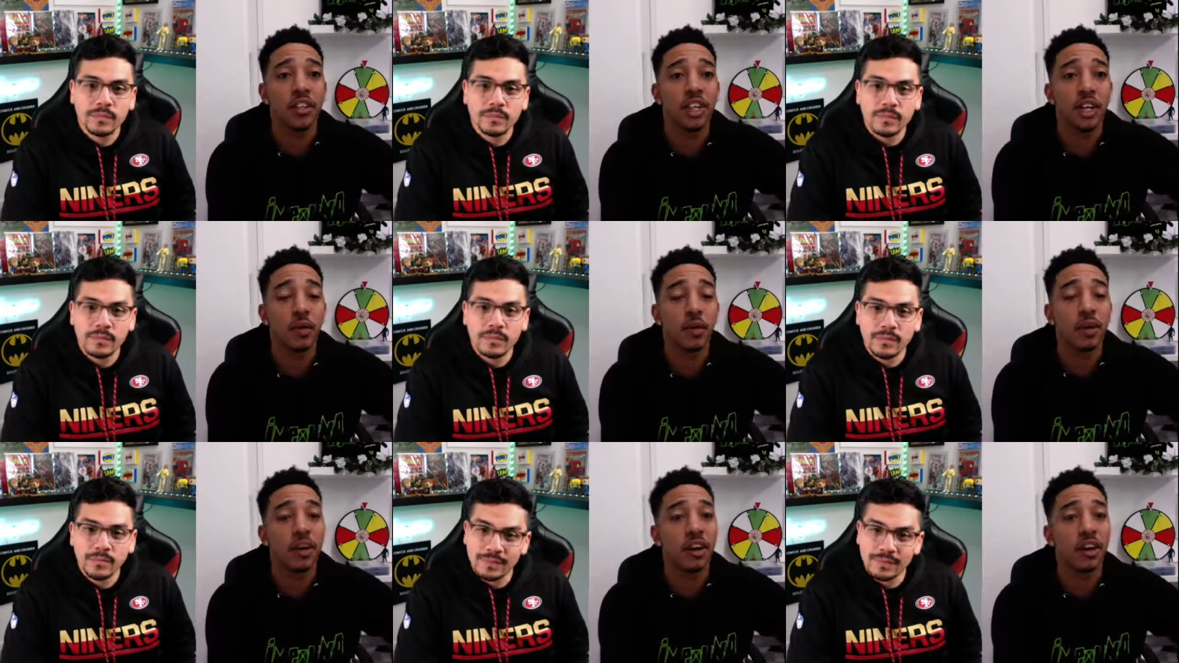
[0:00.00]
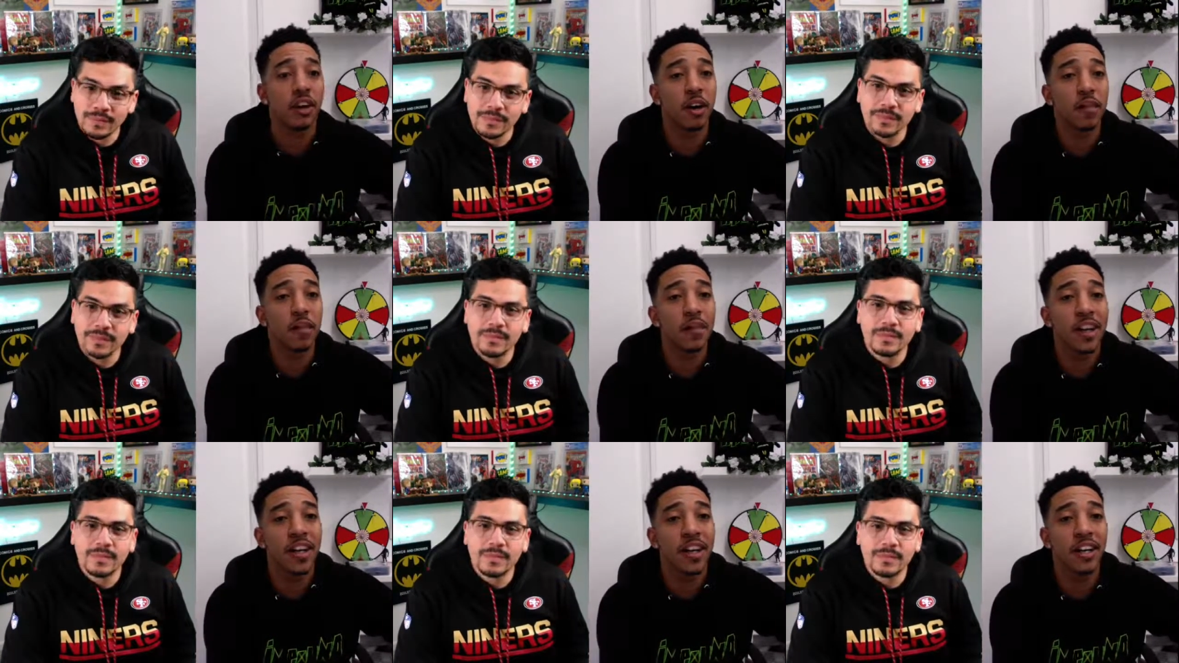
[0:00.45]
Speaker 1: here we
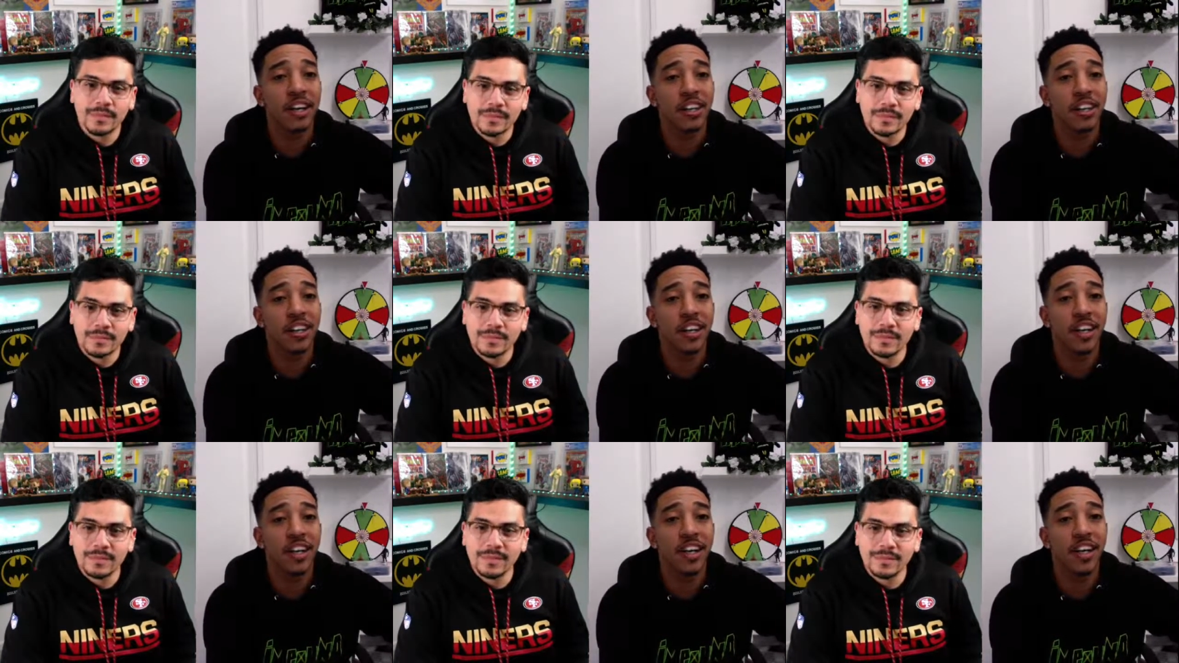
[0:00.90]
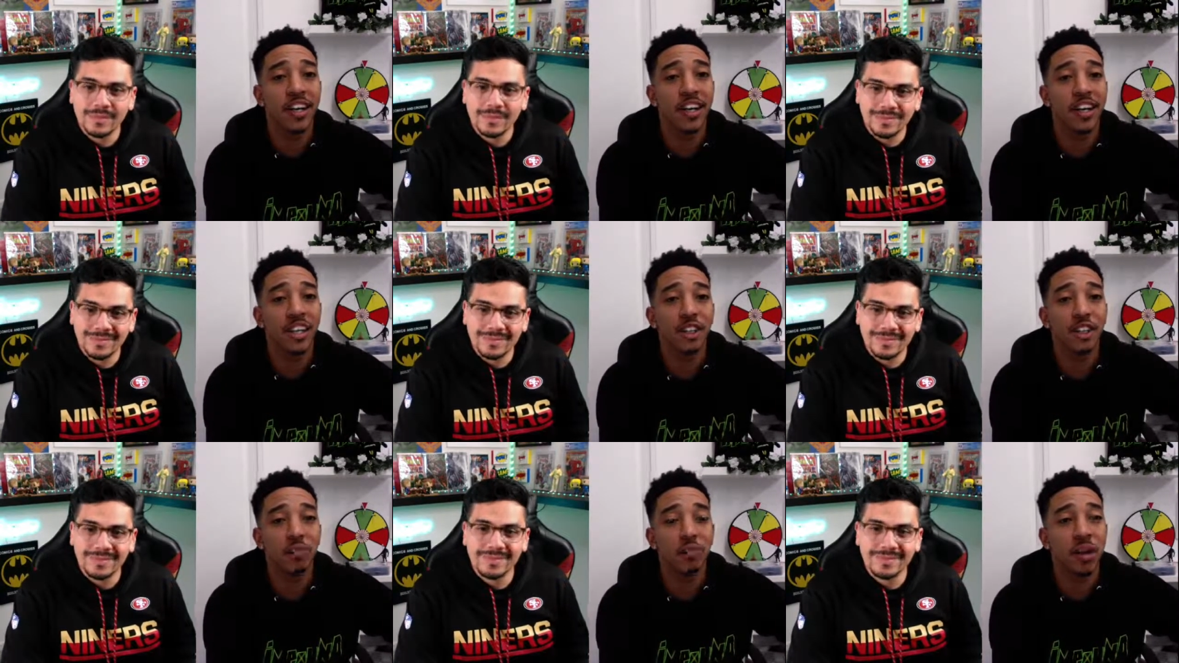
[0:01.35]
are, man.
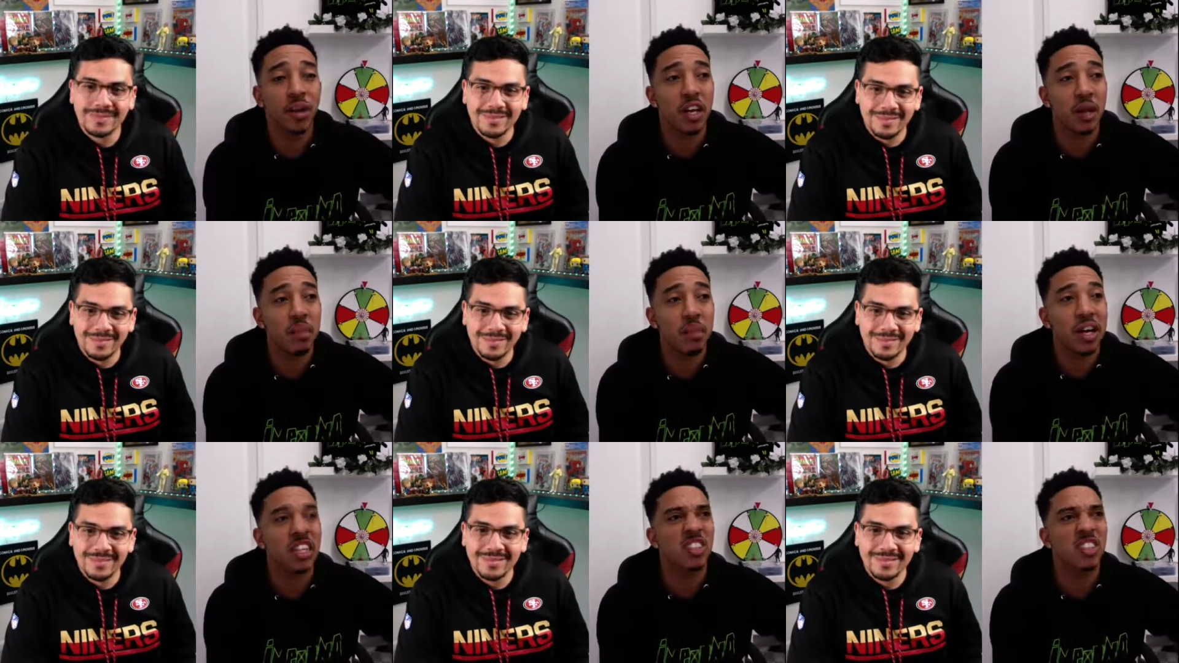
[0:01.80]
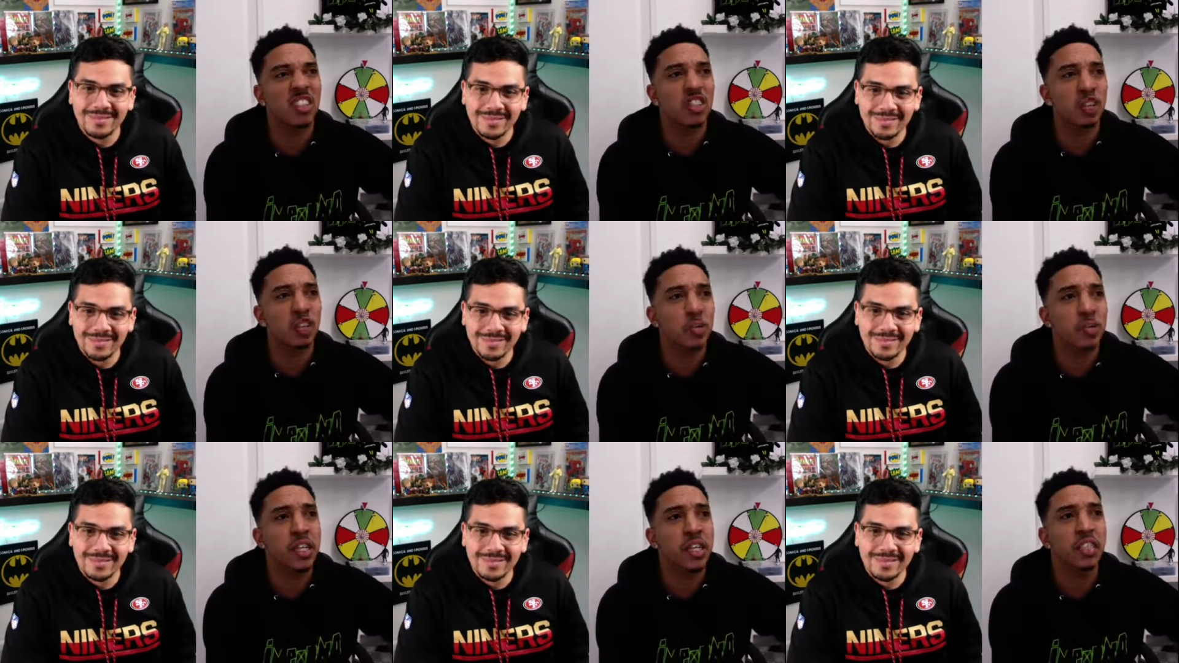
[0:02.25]
Uh, it was probably about
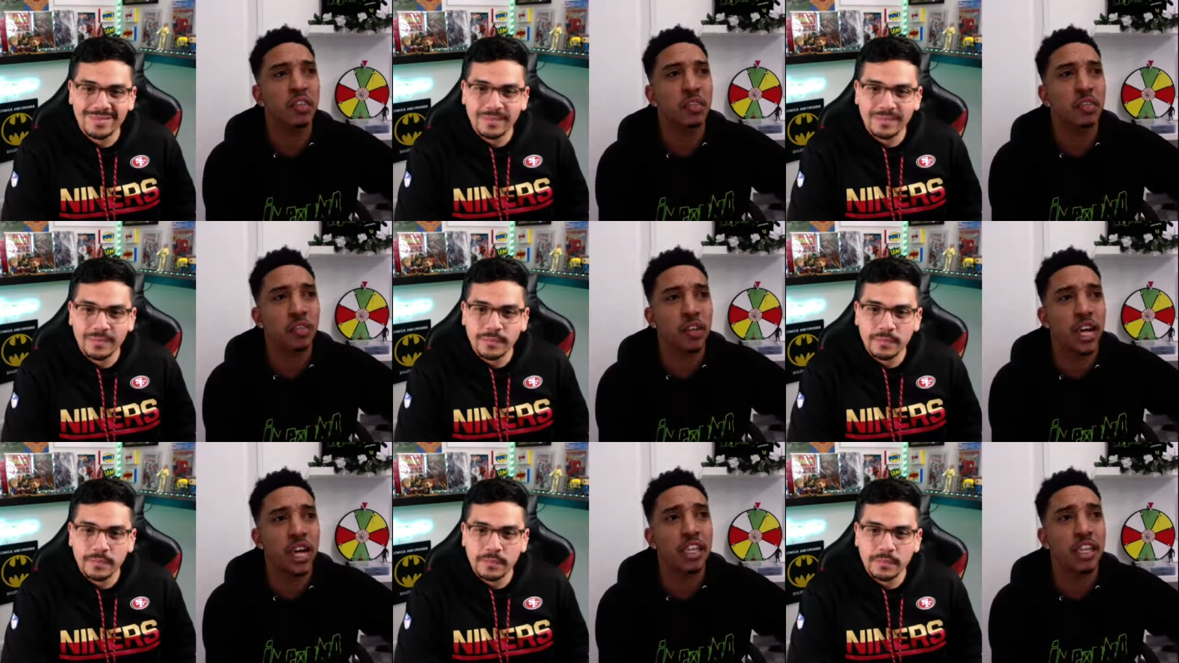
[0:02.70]
two months of